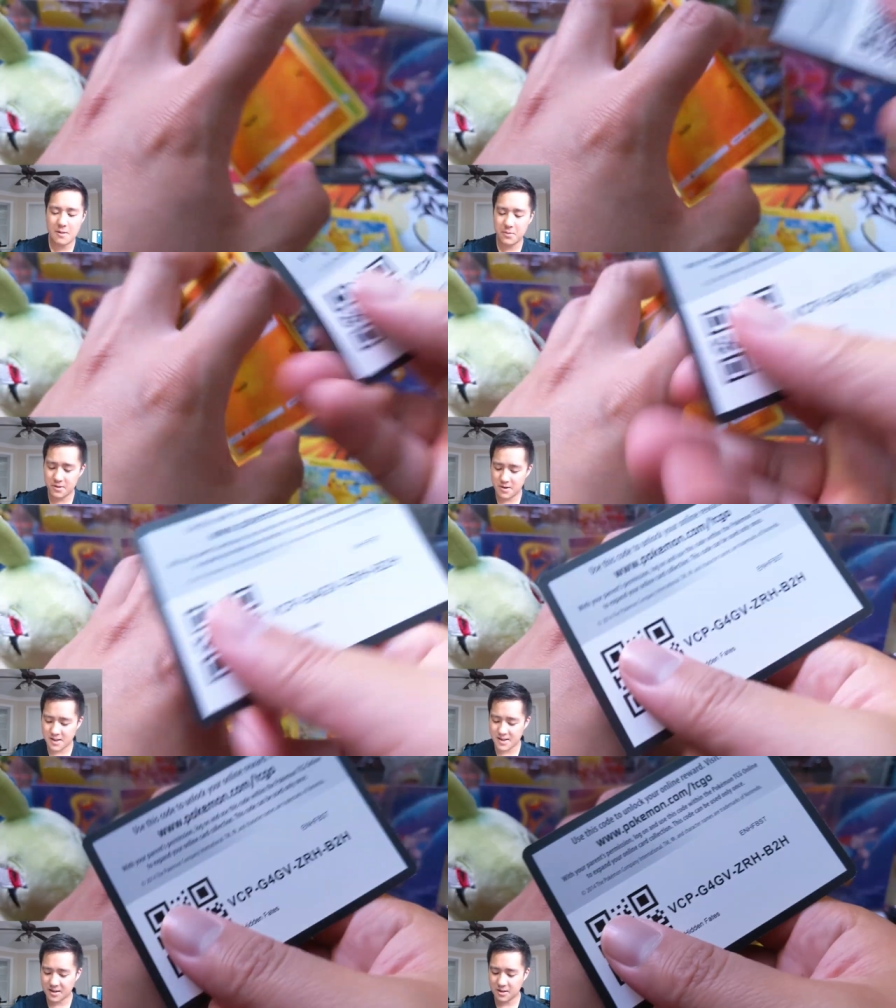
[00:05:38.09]
but they're not
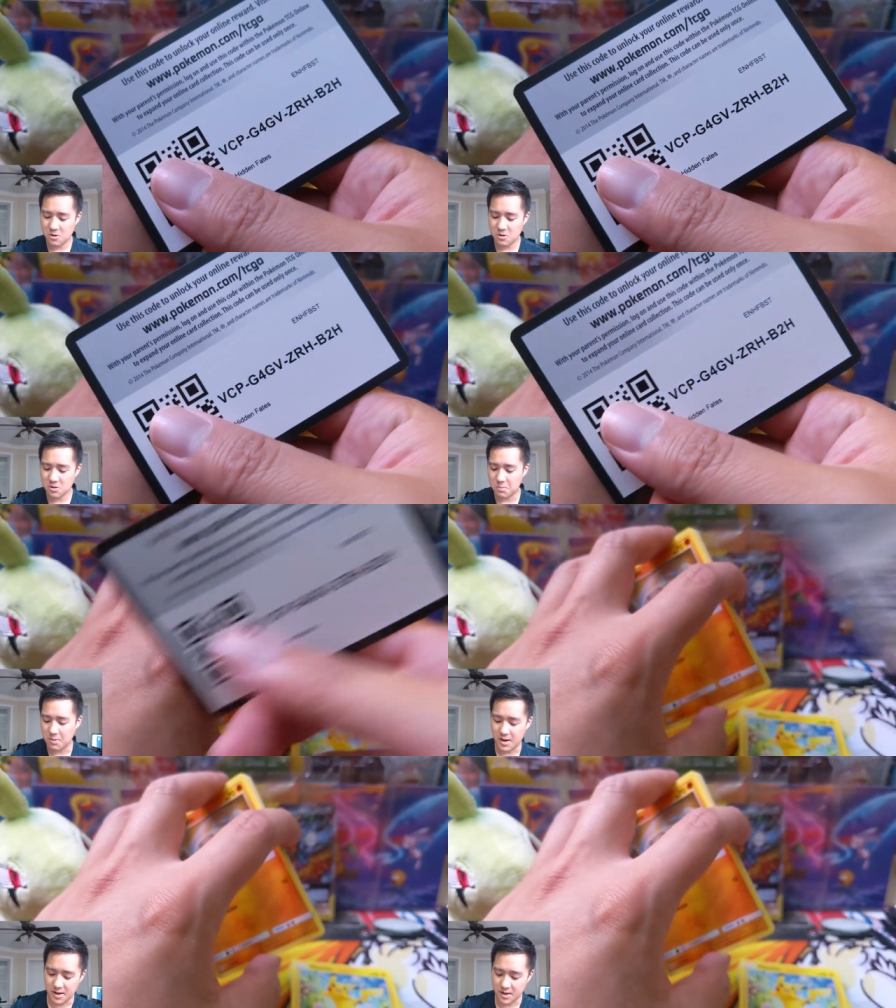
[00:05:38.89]
that close.
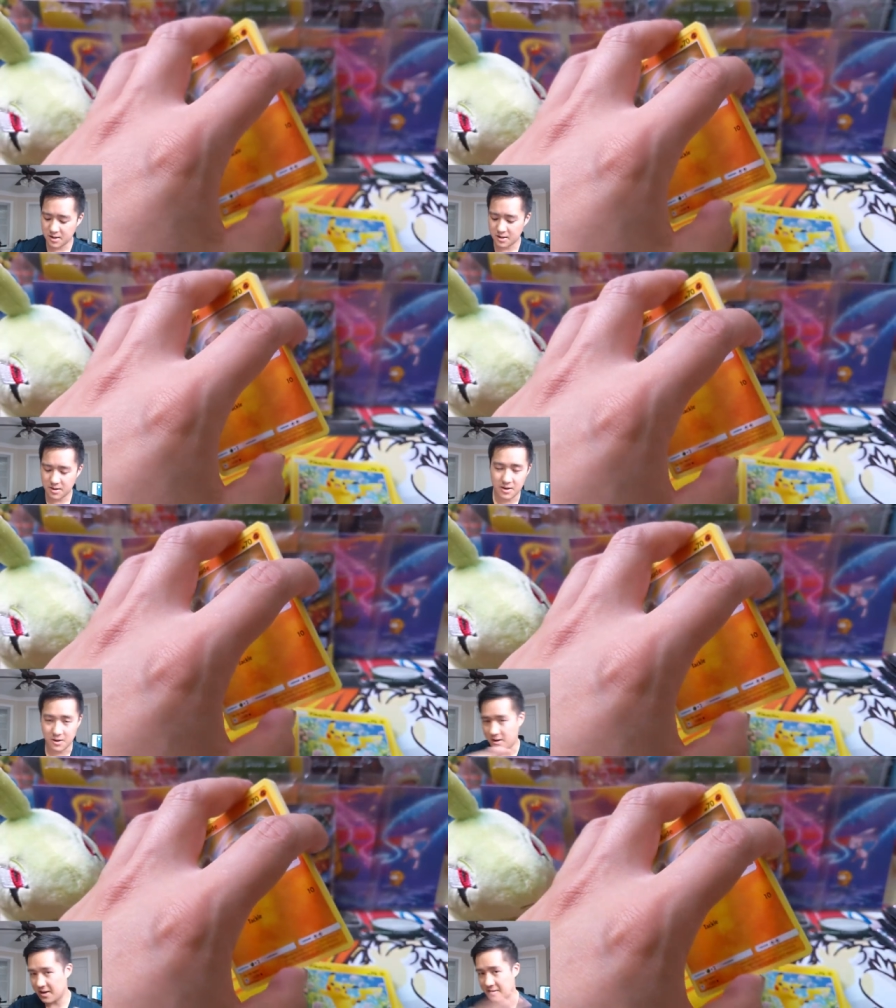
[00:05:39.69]
But you
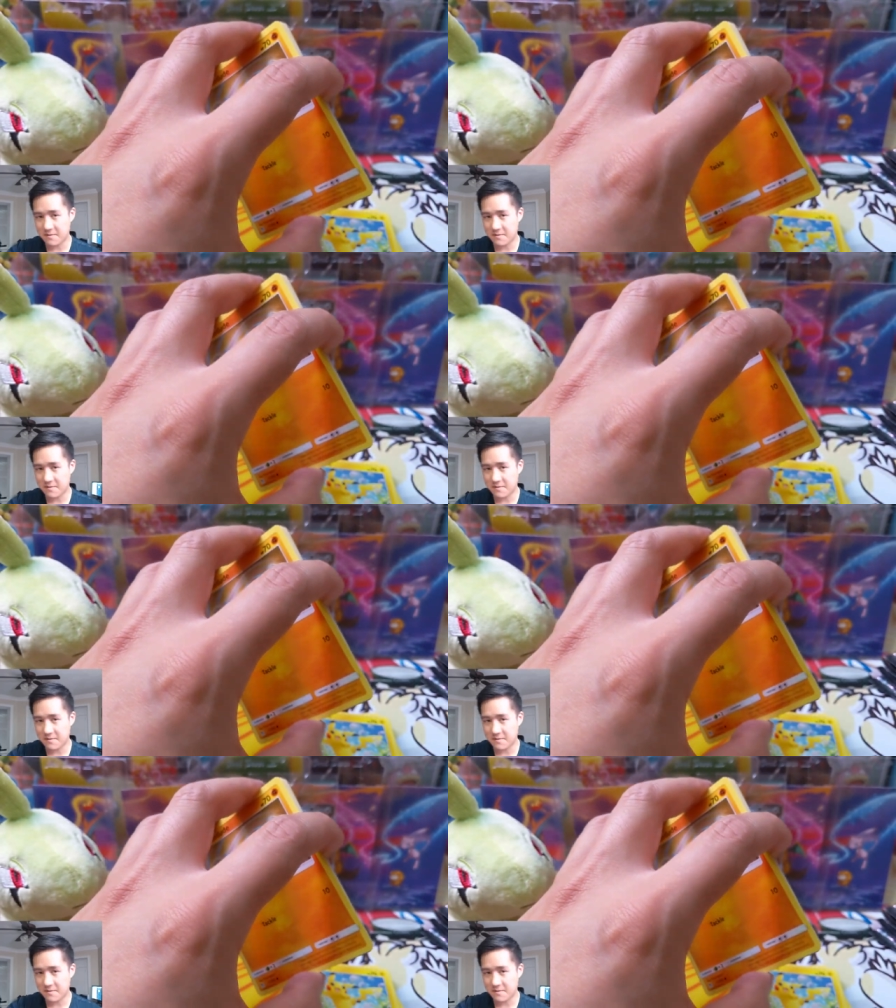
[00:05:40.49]
know, I